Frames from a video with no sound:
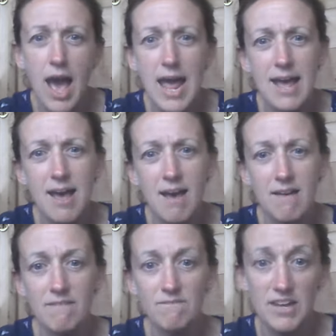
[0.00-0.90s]
a
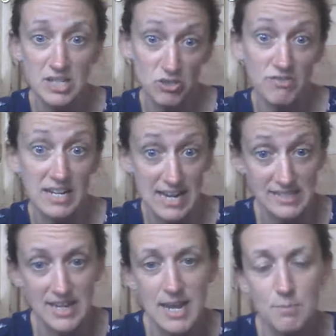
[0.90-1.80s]
feature of the
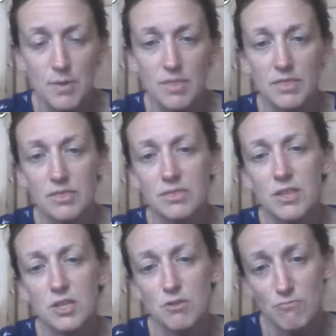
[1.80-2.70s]
landscape
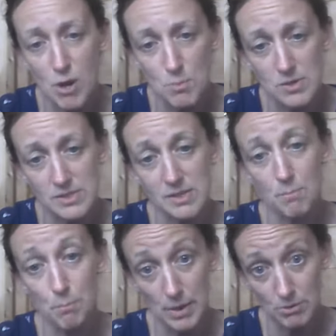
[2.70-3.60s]
that the Romans
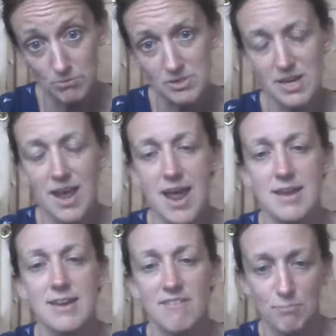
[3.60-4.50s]
built
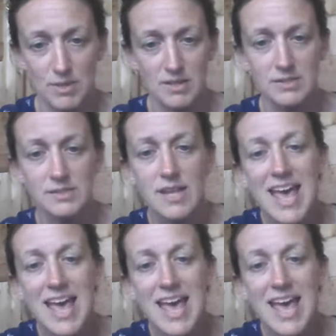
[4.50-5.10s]
and left with us